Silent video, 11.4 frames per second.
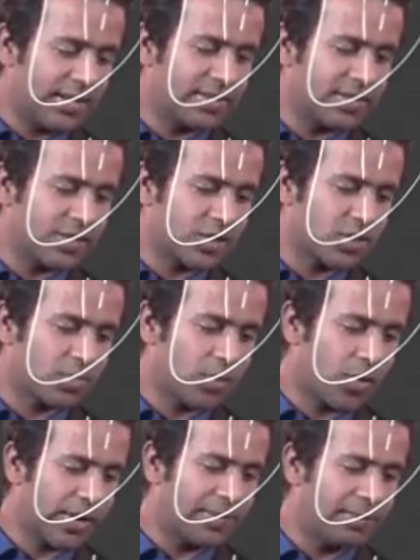and this is
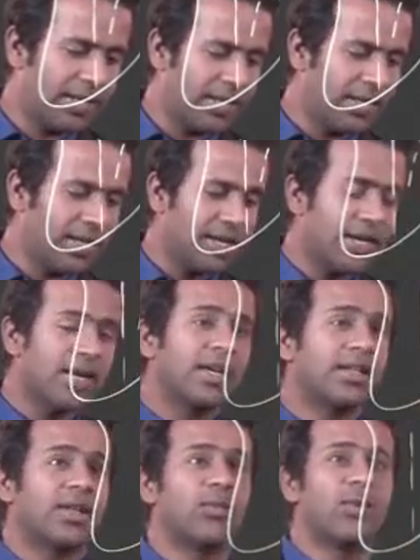point B.
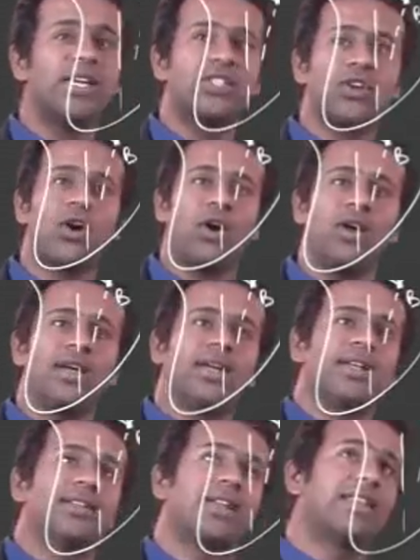Then we saw
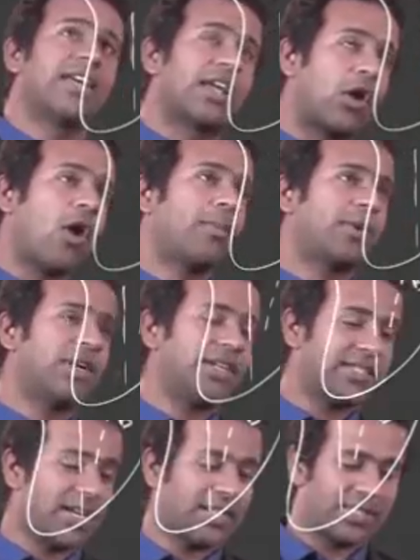that their
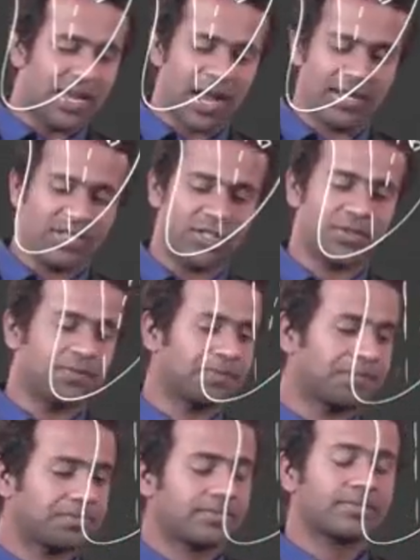components are such.
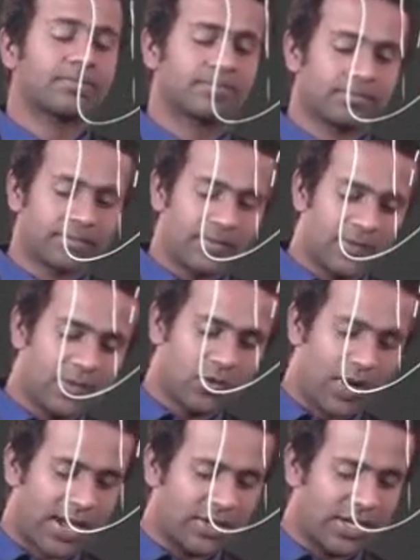
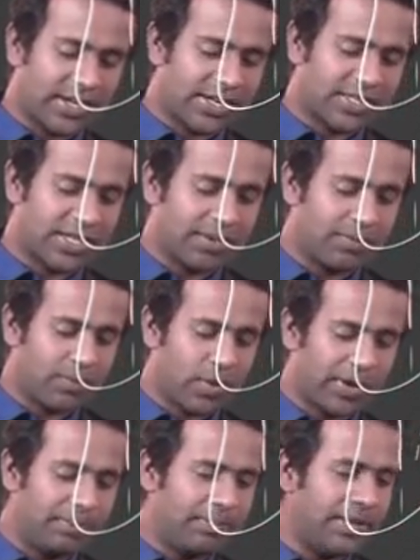So actually let's keep
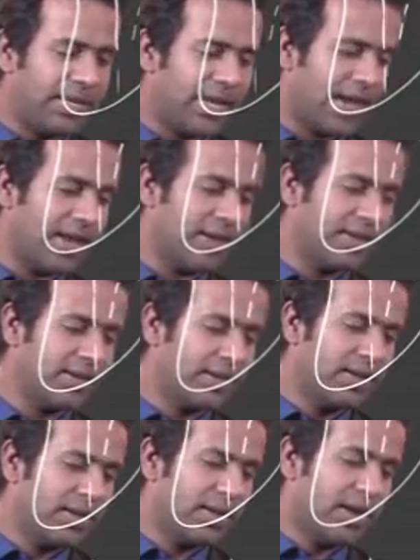point B here
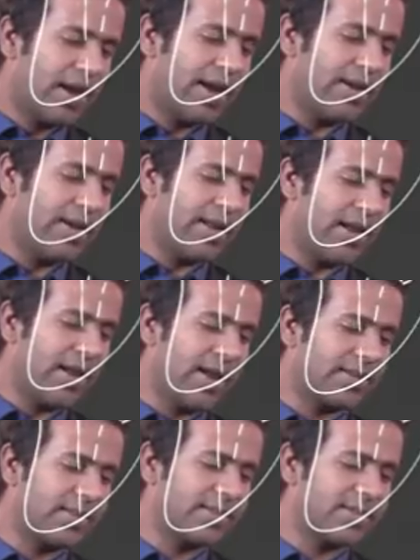and A
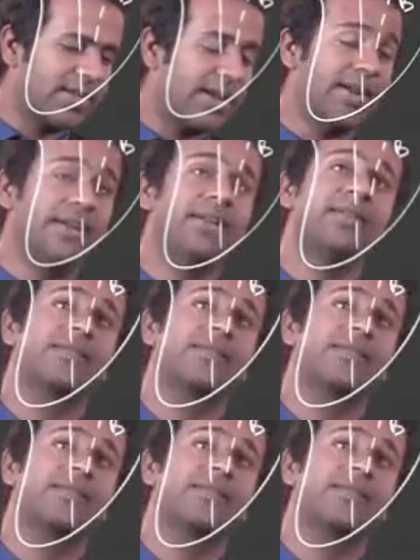at this end,